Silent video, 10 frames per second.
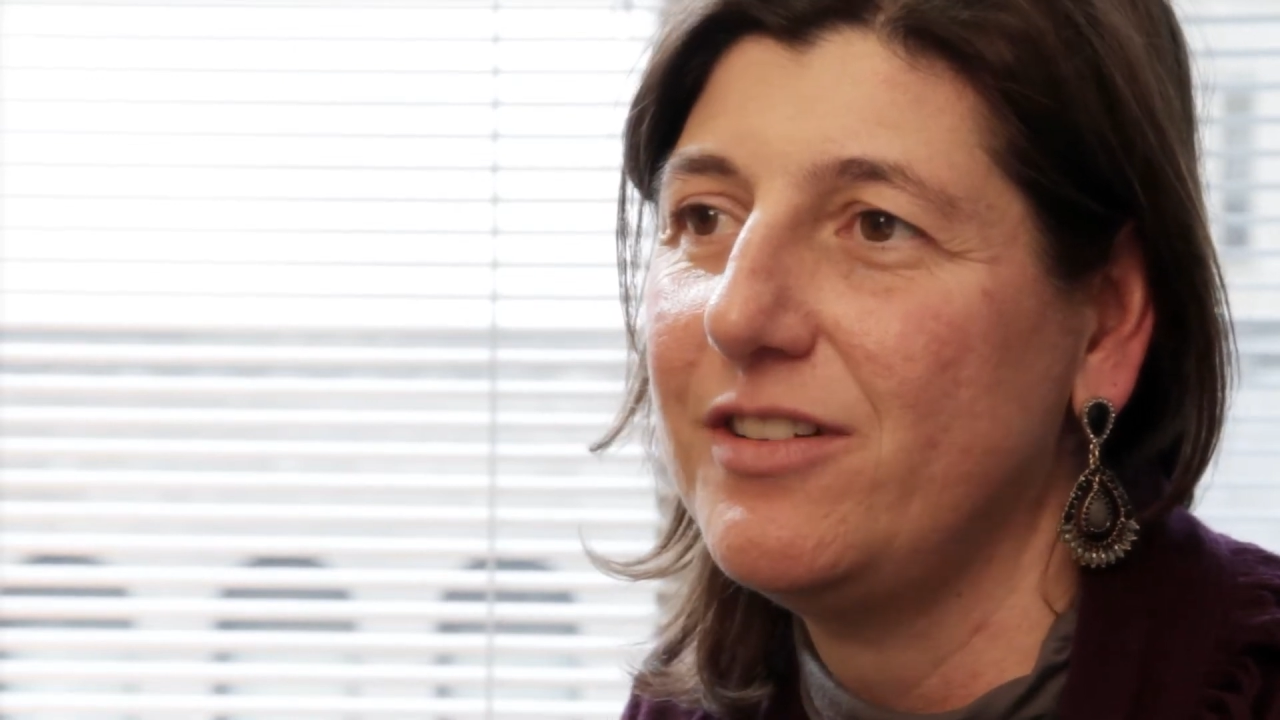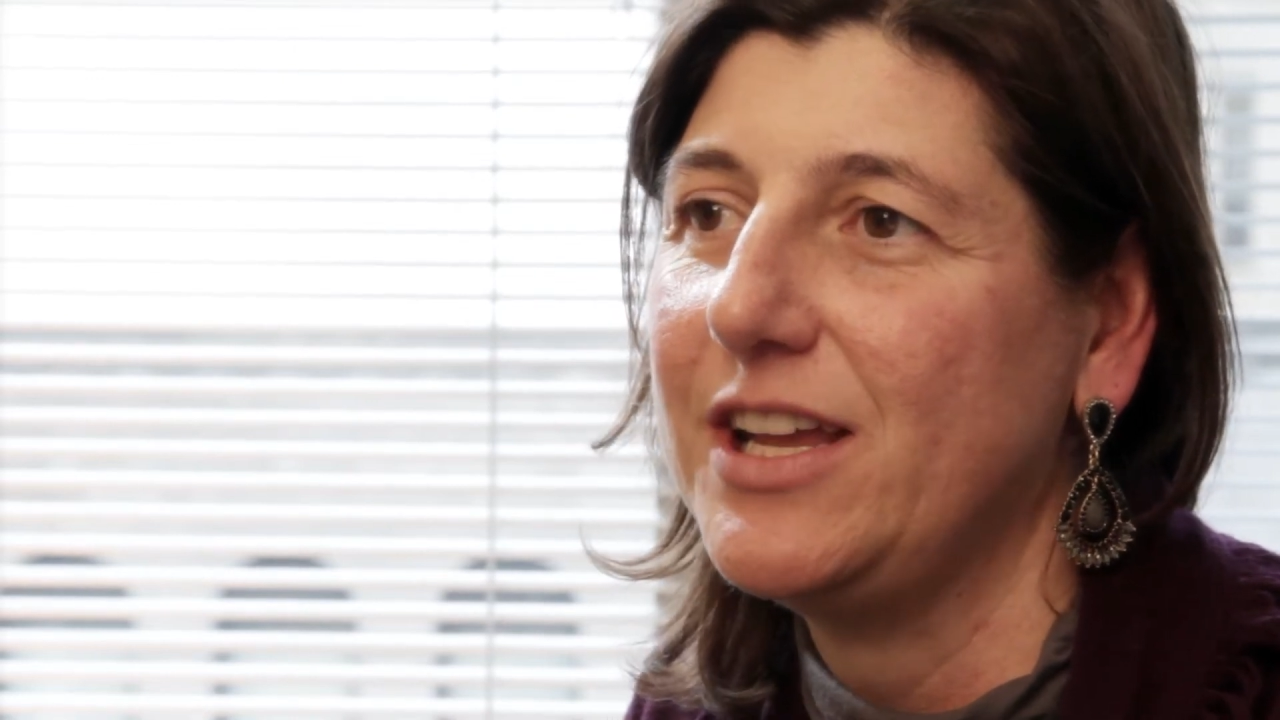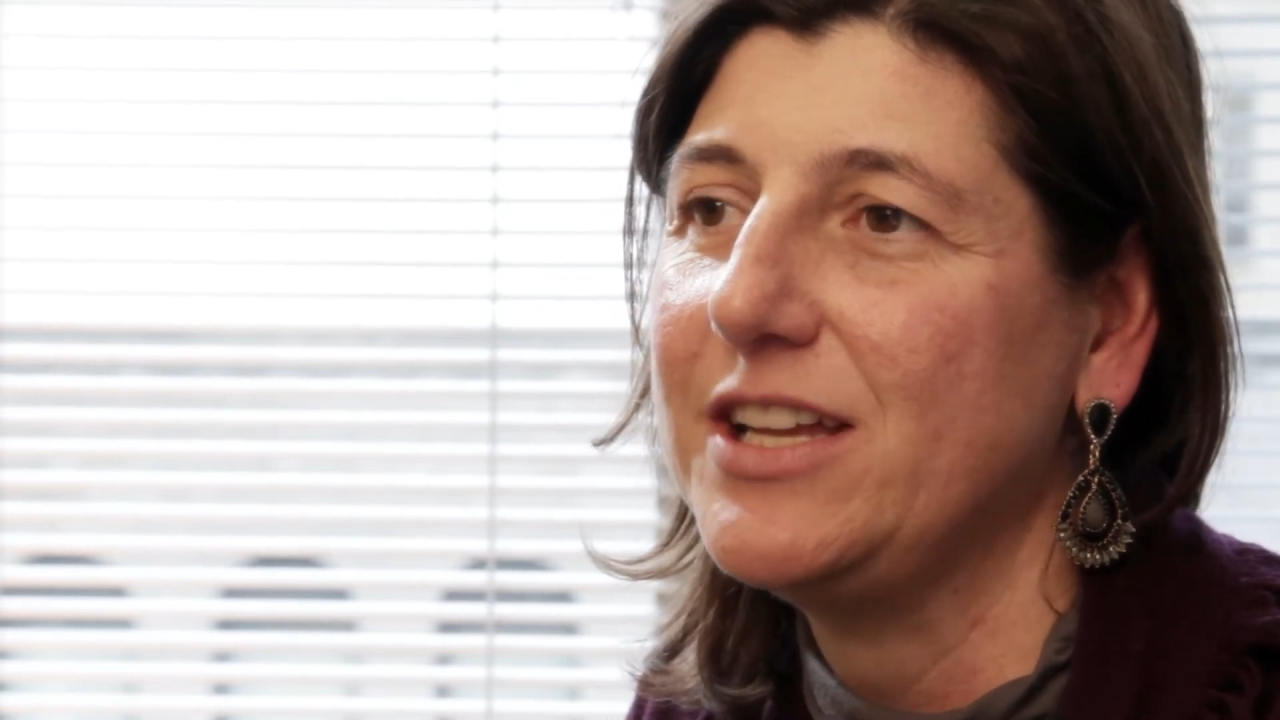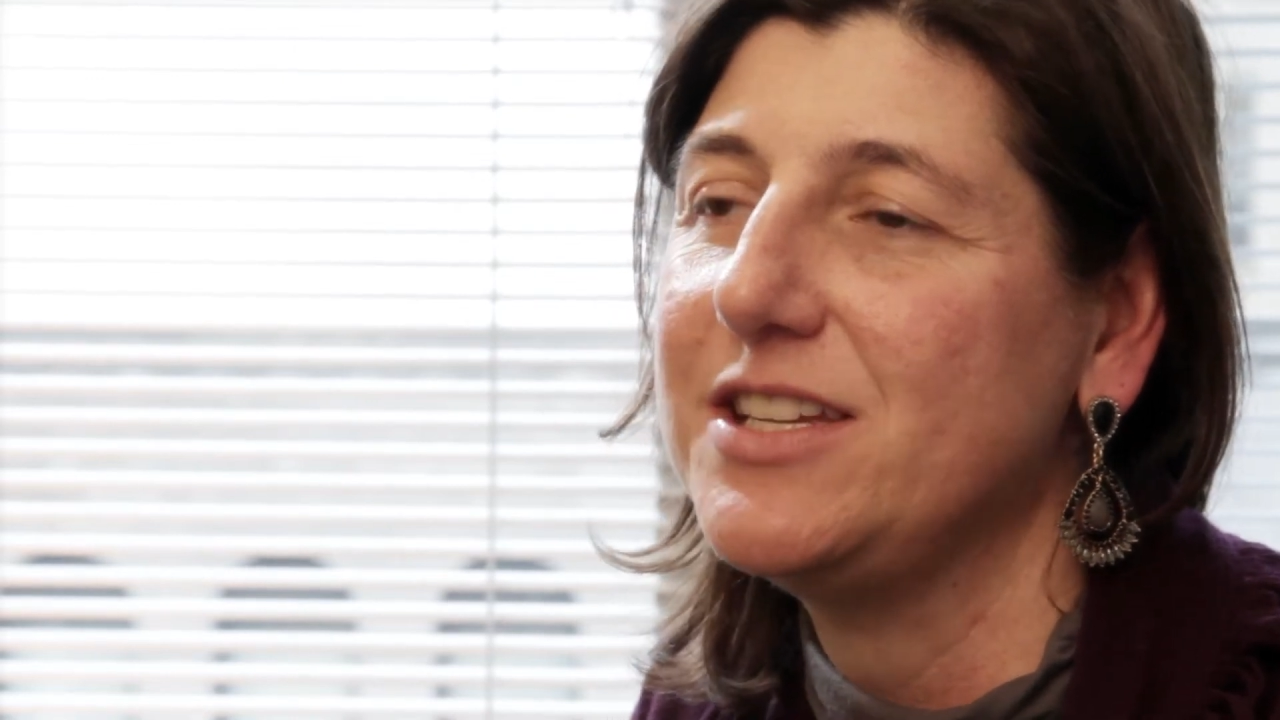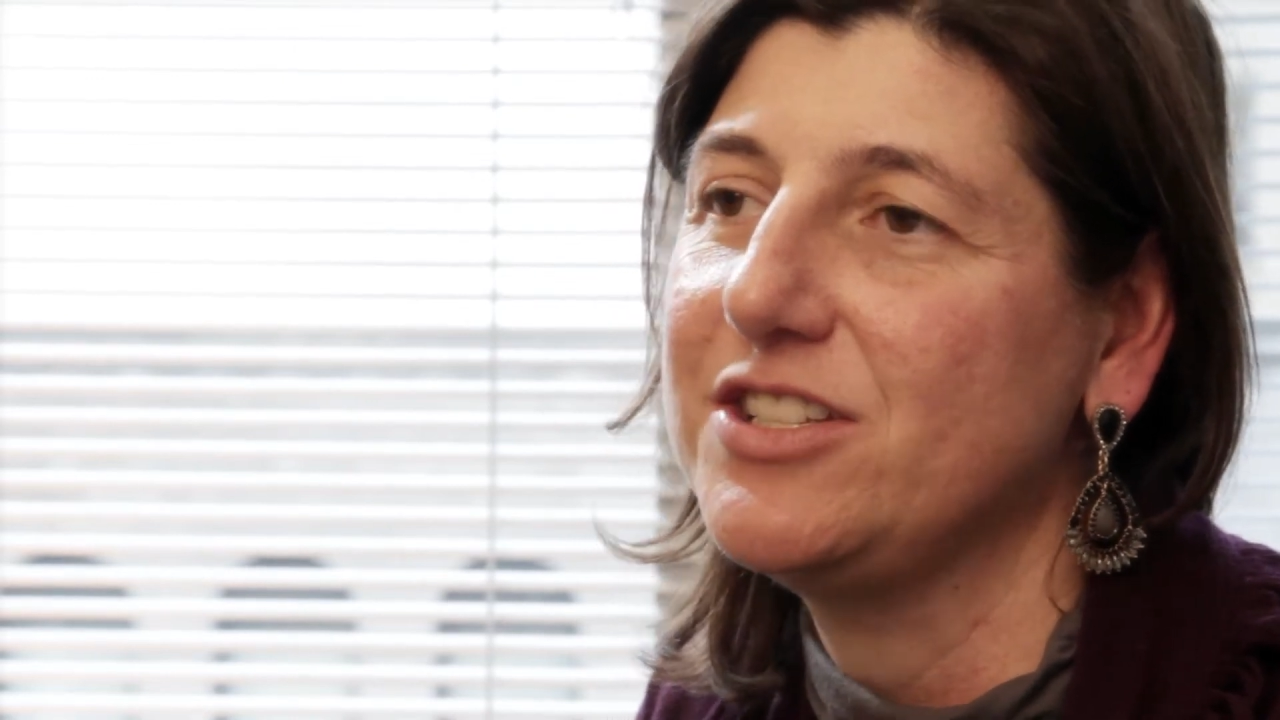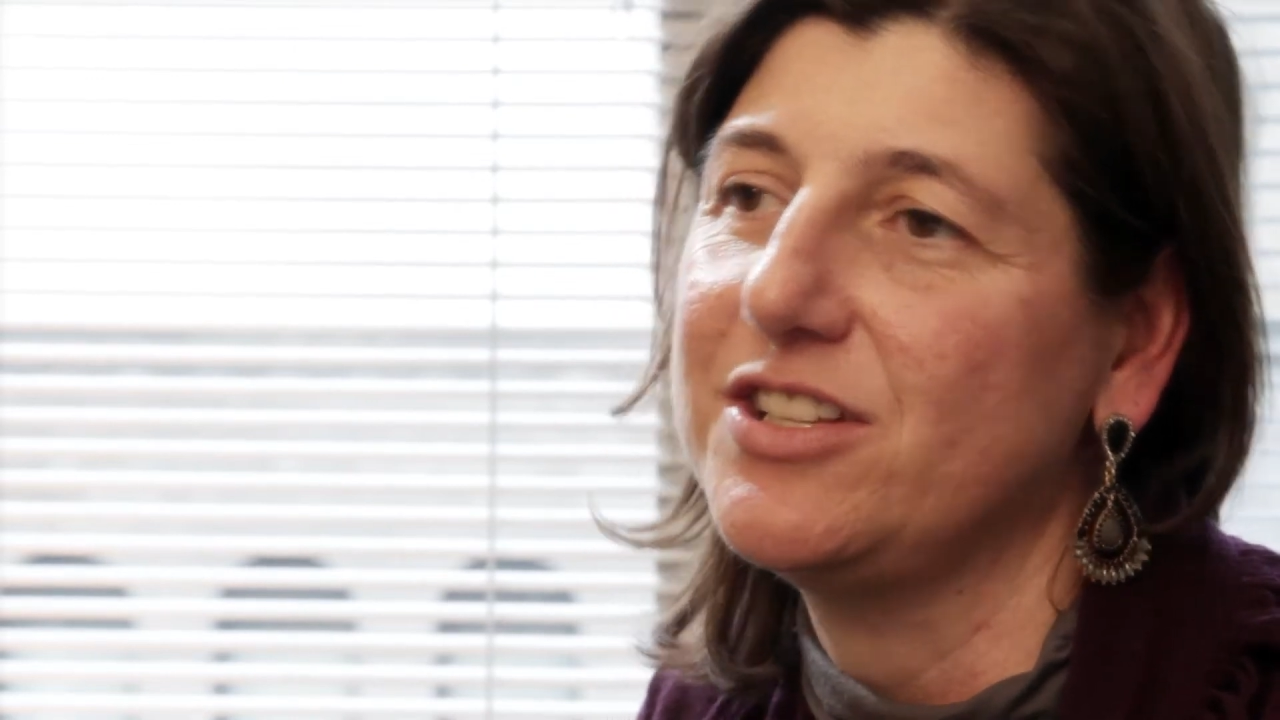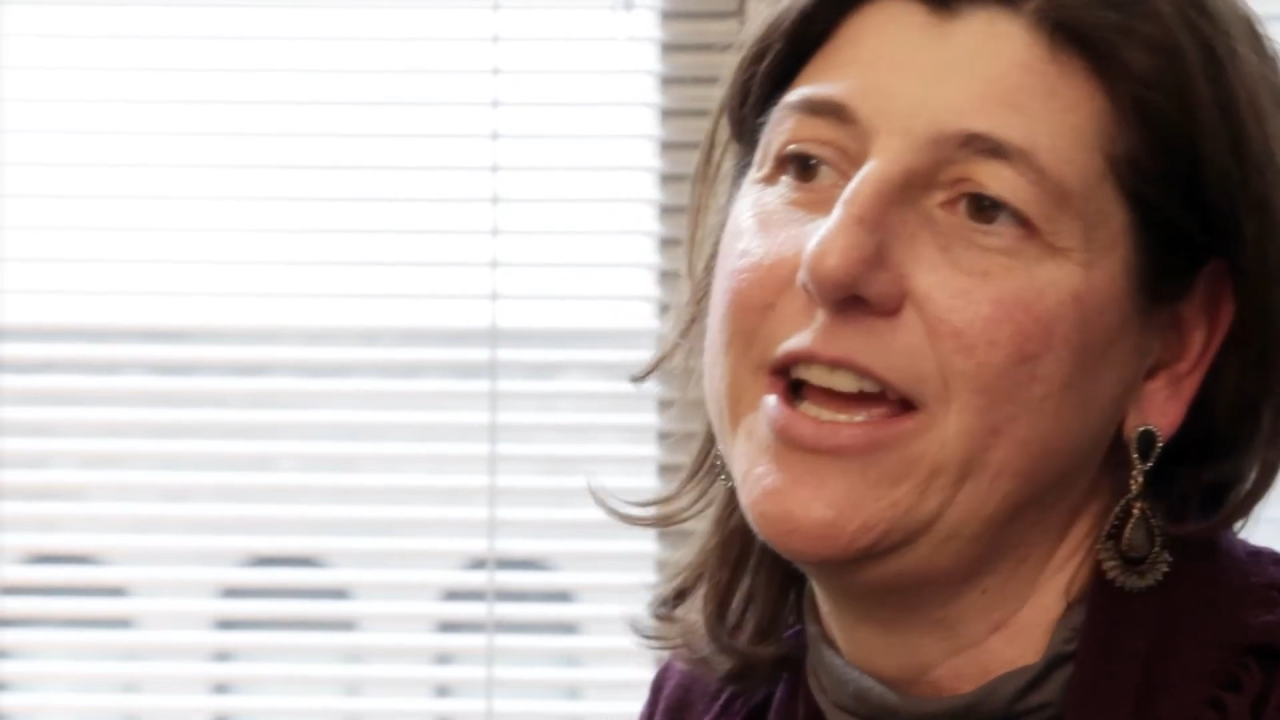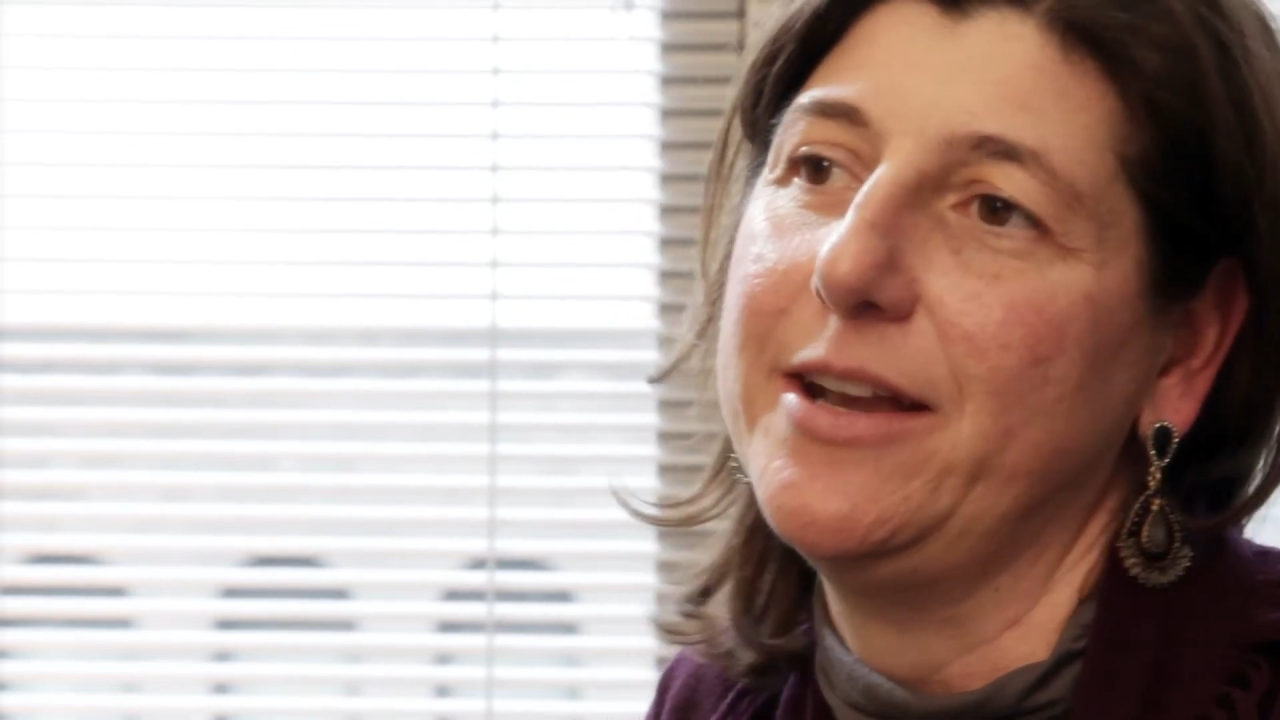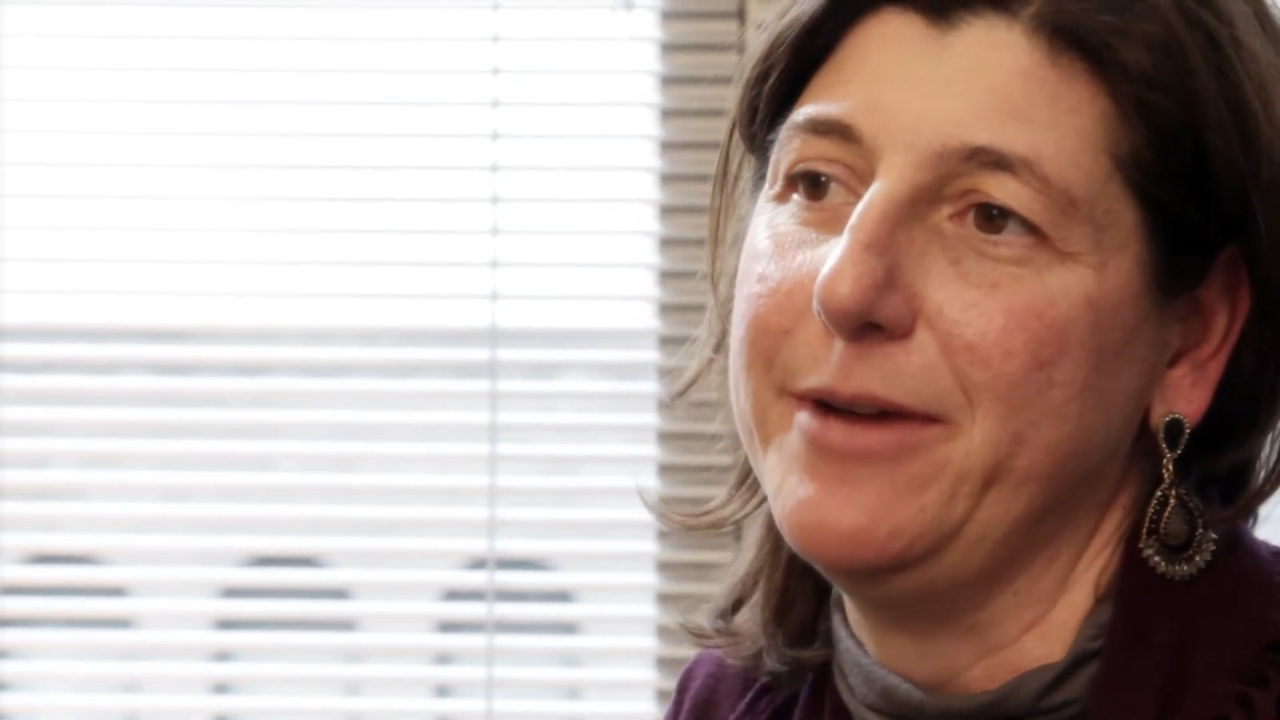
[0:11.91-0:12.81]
and I teach Latin